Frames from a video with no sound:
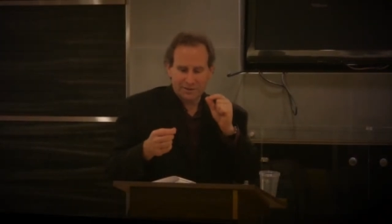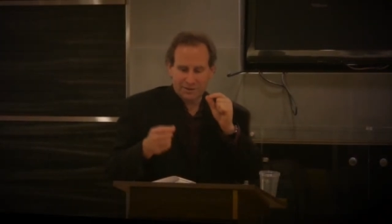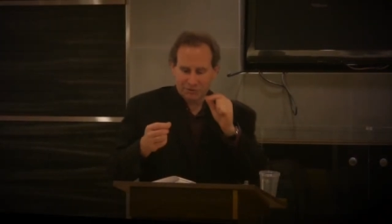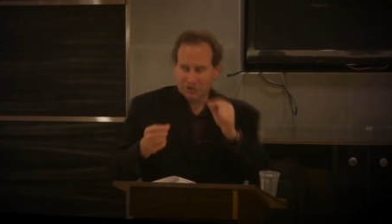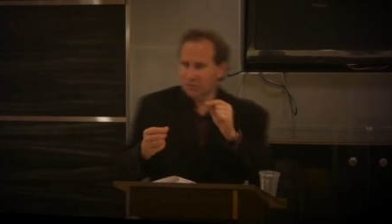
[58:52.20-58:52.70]

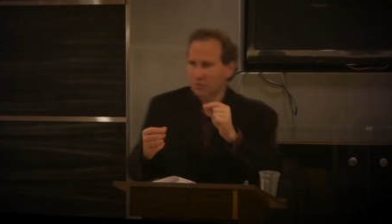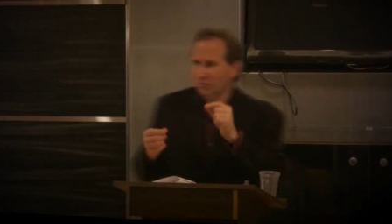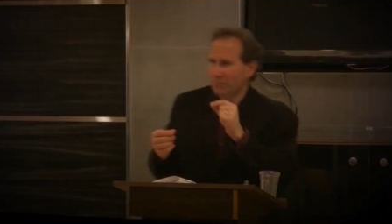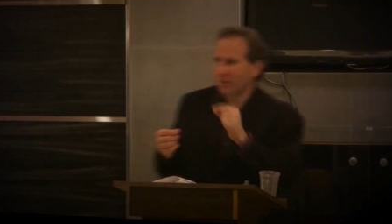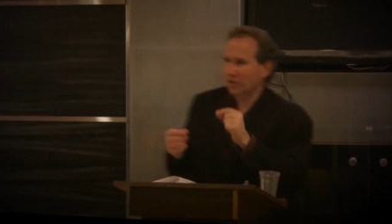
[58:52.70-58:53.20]
you ever see the
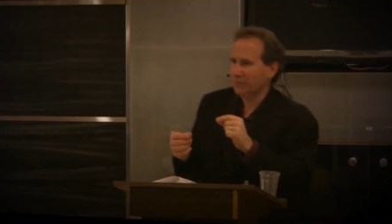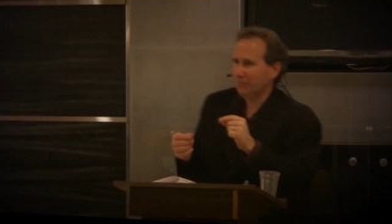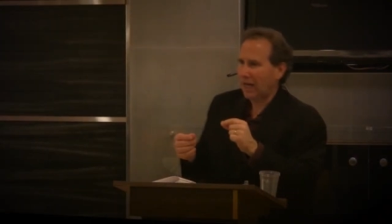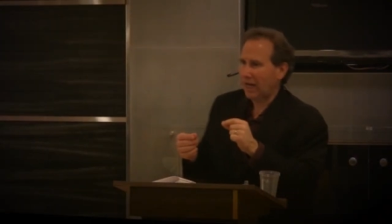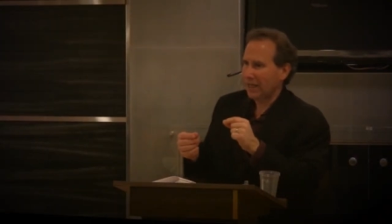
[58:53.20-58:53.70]
movie American
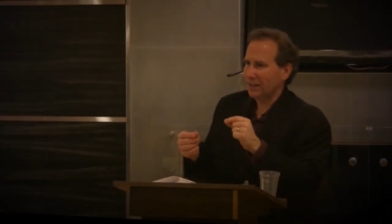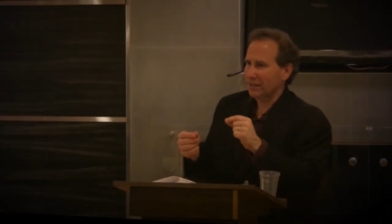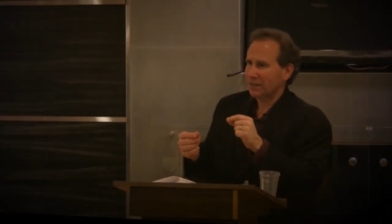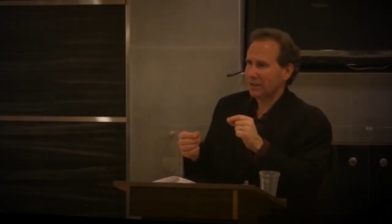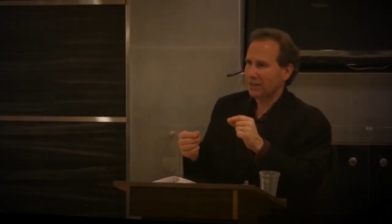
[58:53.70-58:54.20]
Pie?
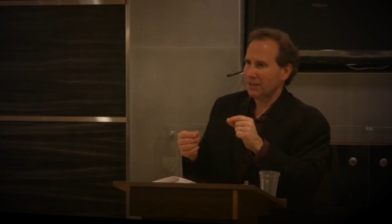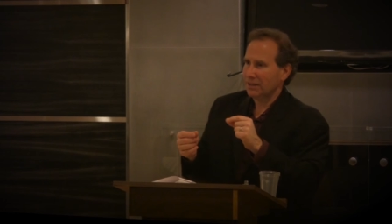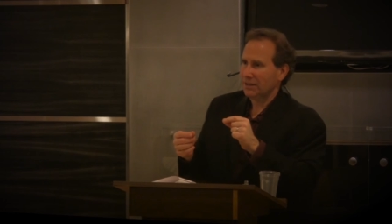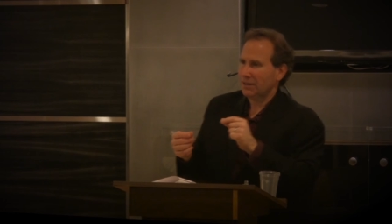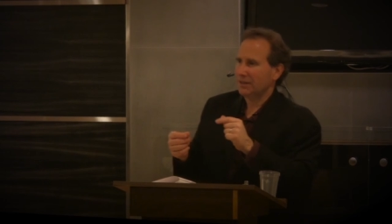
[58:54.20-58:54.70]

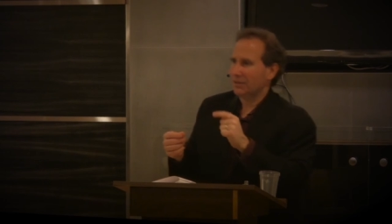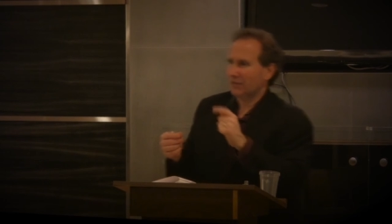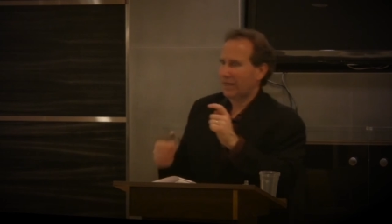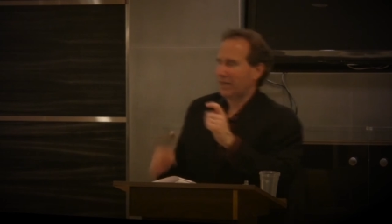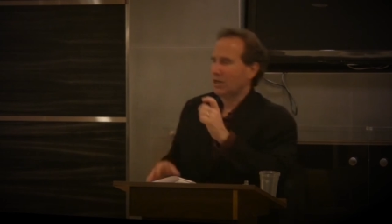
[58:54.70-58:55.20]

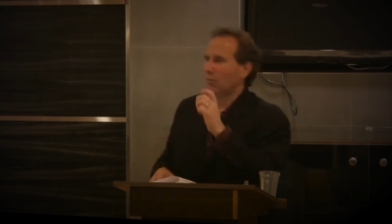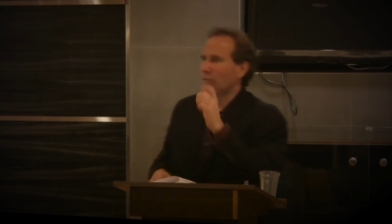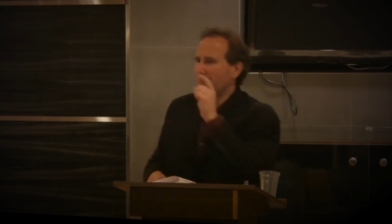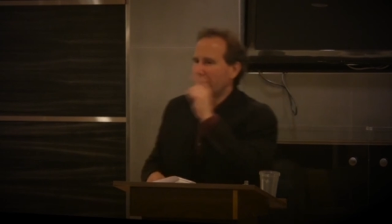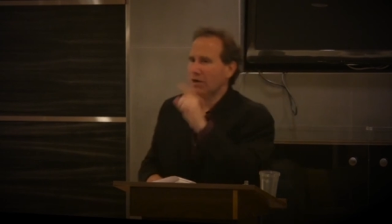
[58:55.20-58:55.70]
Okay,
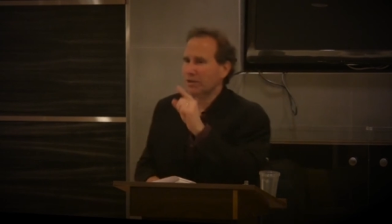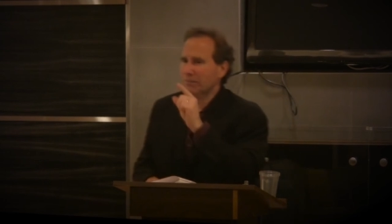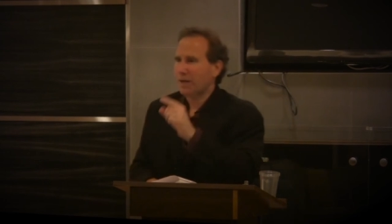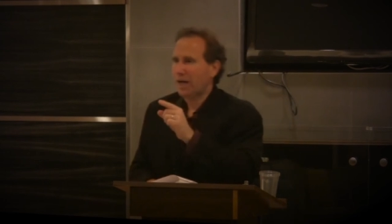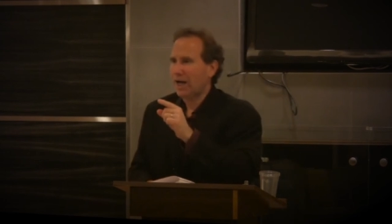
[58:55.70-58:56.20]
when
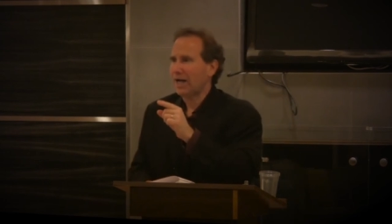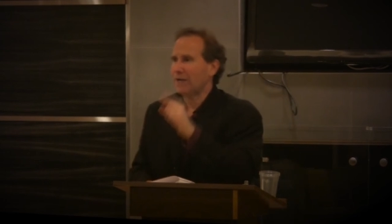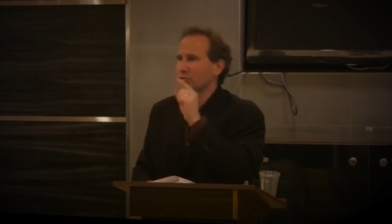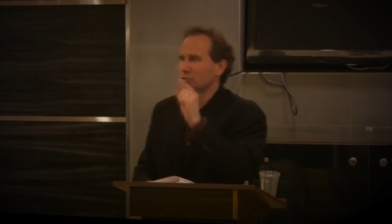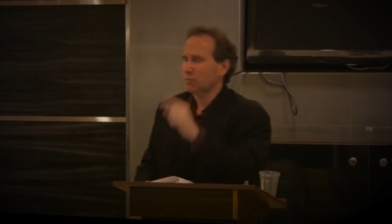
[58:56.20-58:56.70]
American
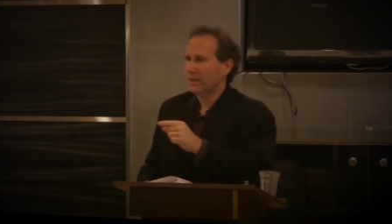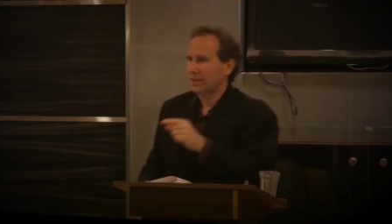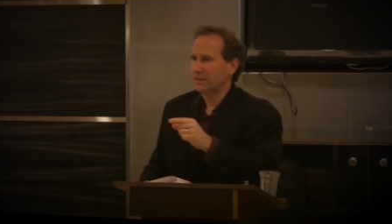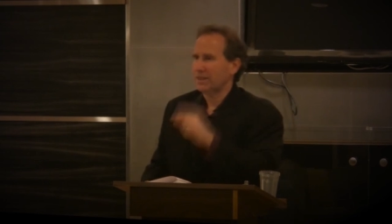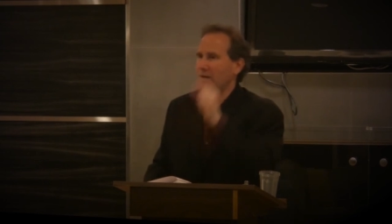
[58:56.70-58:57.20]
Pie was
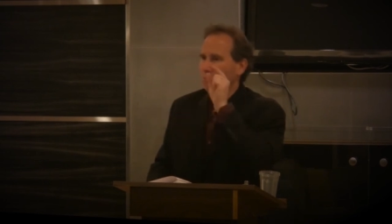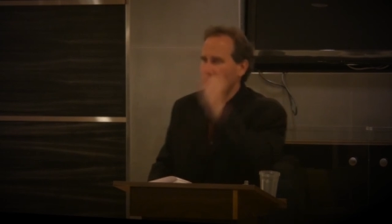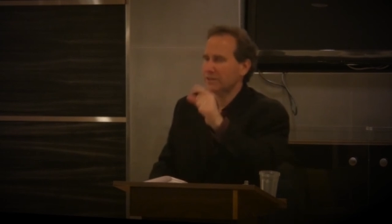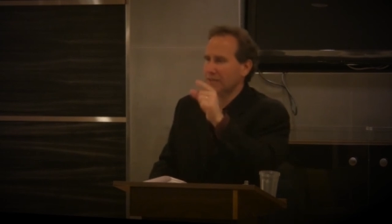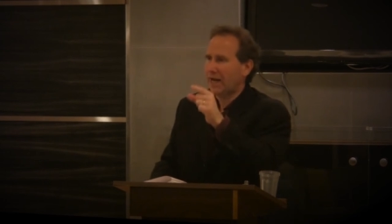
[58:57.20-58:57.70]
written and
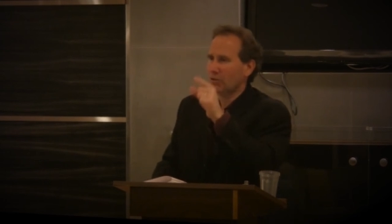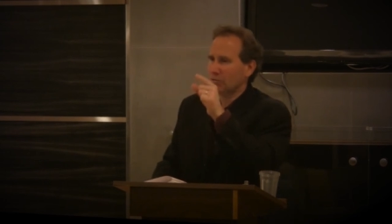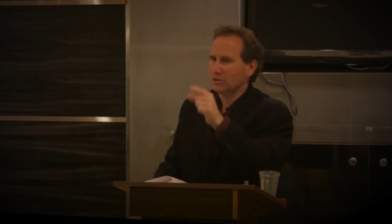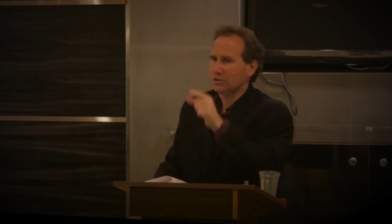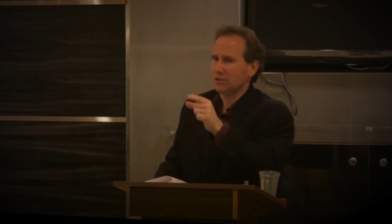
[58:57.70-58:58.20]
went
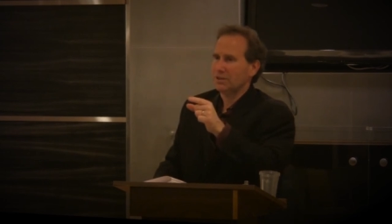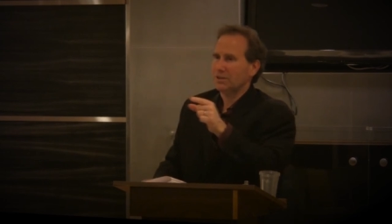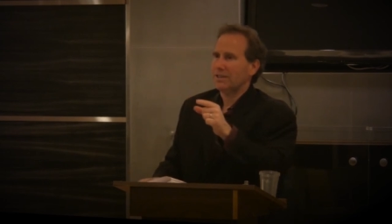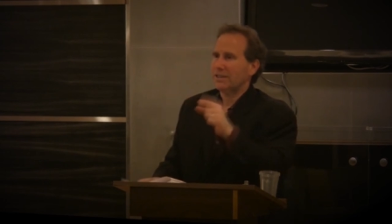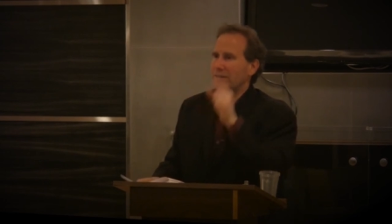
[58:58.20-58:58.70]
out,
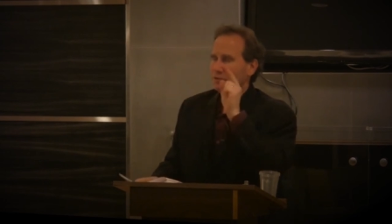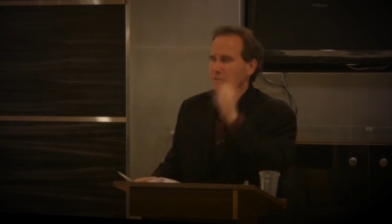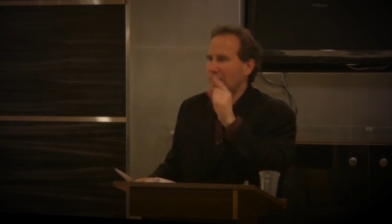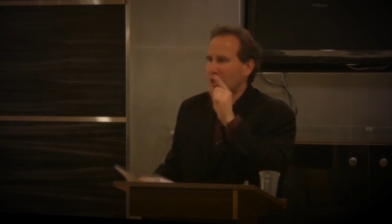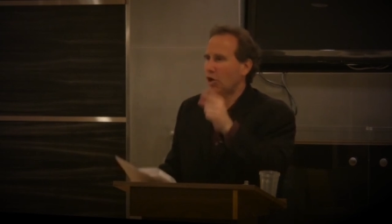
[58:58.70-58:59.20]
it
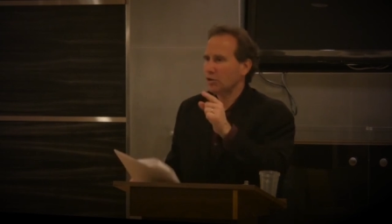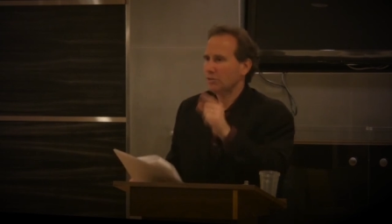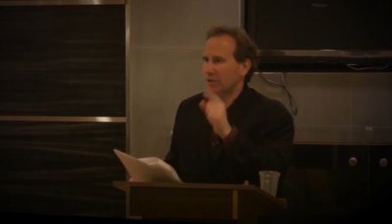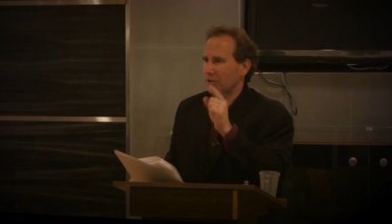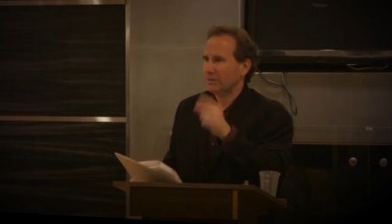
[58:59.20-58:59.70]
was not called
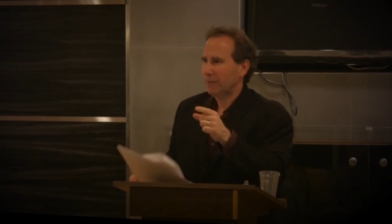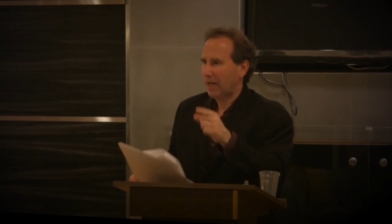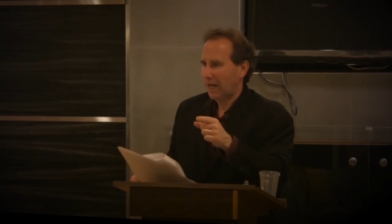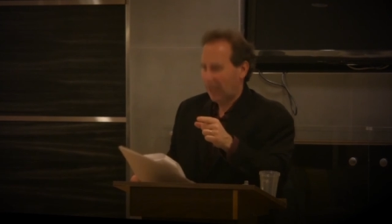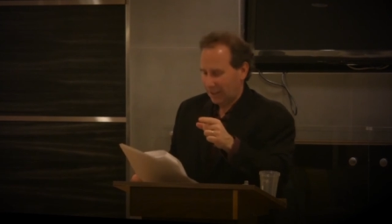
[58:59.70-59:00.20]
American
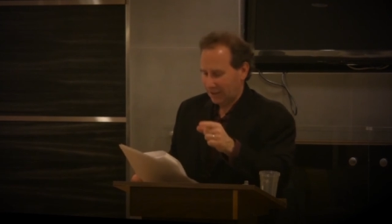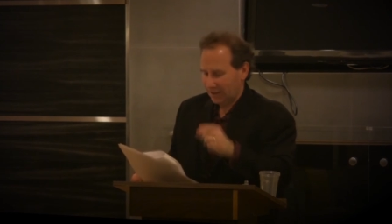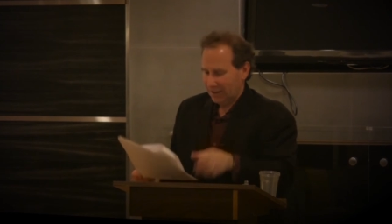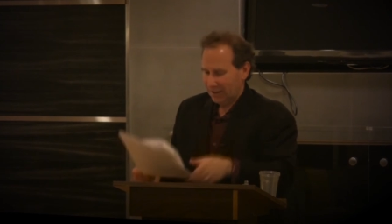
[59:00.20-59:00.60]
Pie.